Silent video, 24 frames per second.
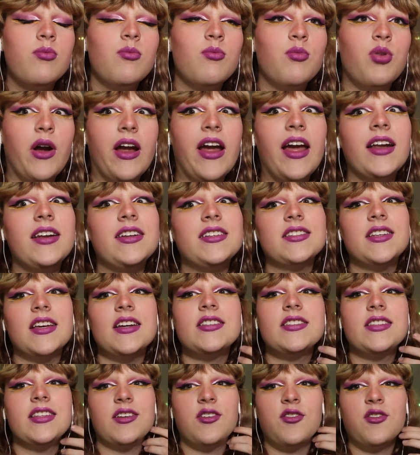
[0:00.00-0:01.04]
brand is
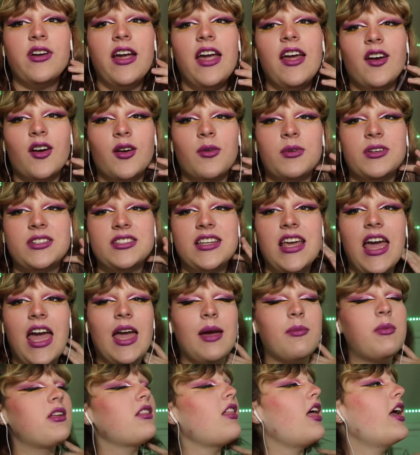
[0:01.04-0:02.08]
because the creator was gay,
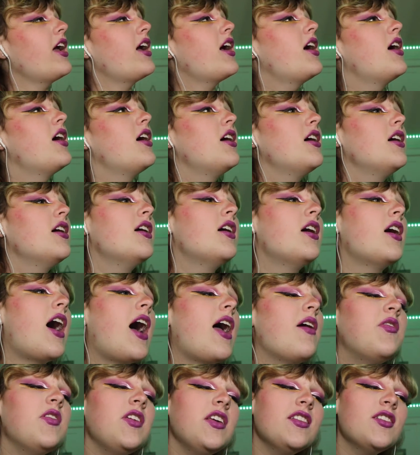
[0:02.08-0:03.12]
but like,
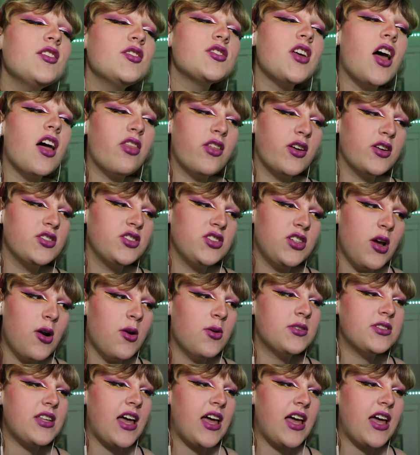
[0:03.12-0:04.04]
I feel like there's other shows